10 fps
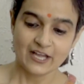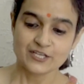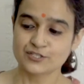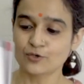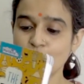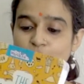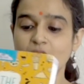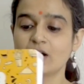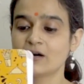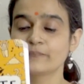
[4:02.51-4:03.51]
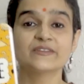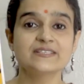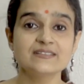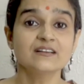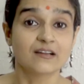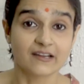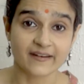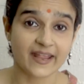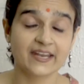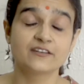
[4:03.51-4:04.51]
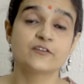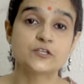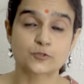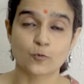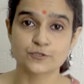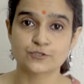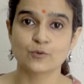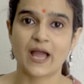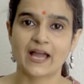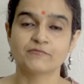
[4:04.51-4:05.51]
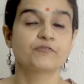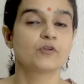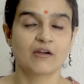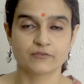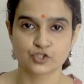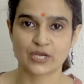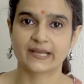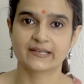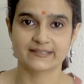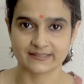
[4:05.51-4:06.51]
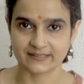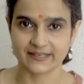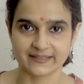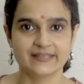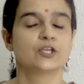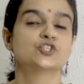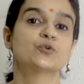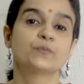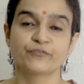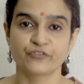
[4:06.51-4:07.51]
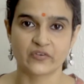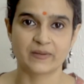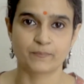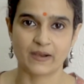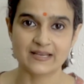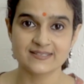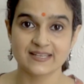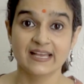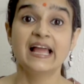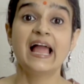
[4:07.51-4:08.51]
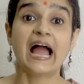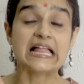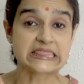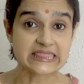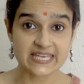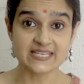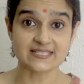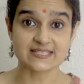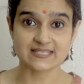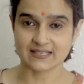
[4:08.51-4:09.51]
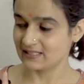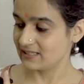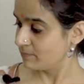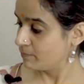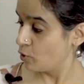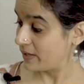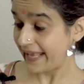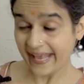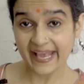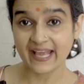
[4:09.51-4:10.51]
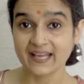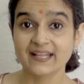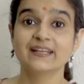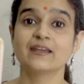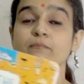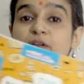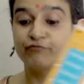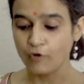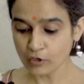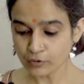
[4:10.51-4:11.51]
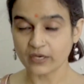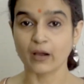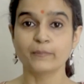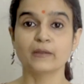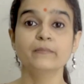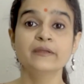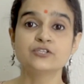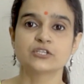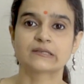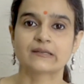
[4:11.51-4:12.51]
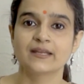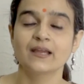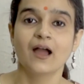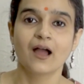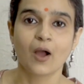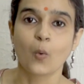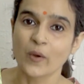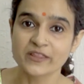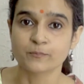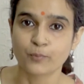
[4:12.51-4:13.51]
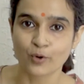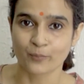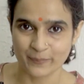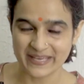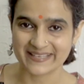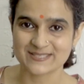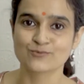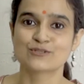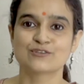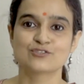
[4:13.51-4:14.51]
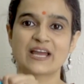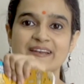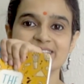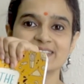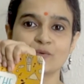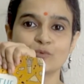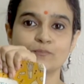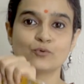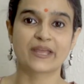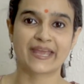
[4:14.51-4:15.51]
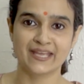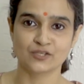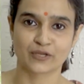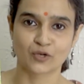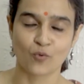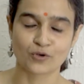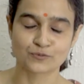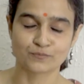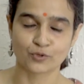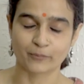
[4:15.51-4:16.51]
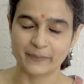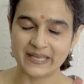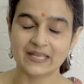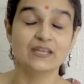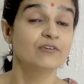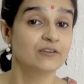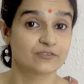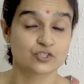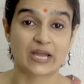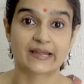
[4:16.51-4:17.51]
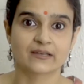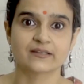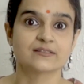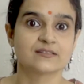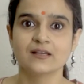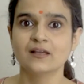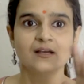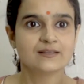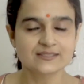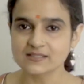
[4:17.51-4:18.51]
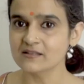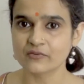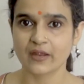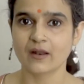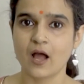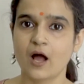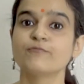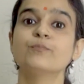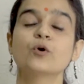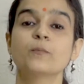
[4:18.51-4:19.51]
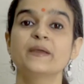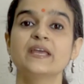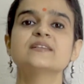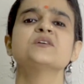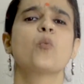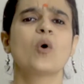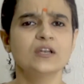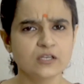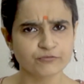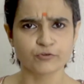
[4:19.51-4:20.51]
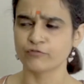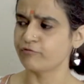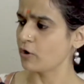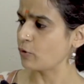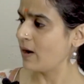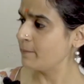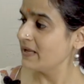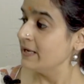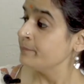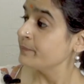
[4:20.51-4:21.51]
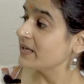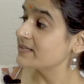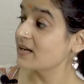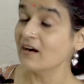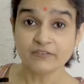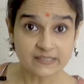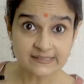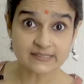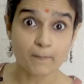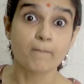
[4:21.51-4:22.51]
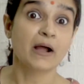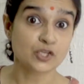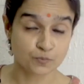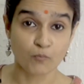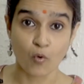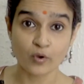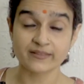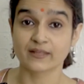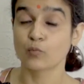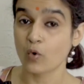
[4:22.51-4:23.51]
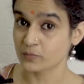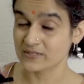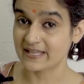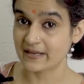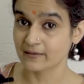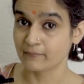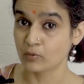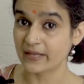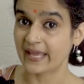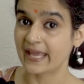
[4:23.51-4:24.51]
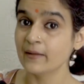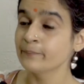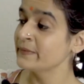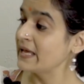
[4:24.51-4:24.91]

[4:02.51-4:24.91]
So this is a great resource to have if you have a child in the age group of 3+, and this book A can be followed up immediately with book B. As soon as your child is done with book A, you can go on to book B. Even if the child is still 3½, book B is a wonderful follow-up. It covers much more than what was there in book A.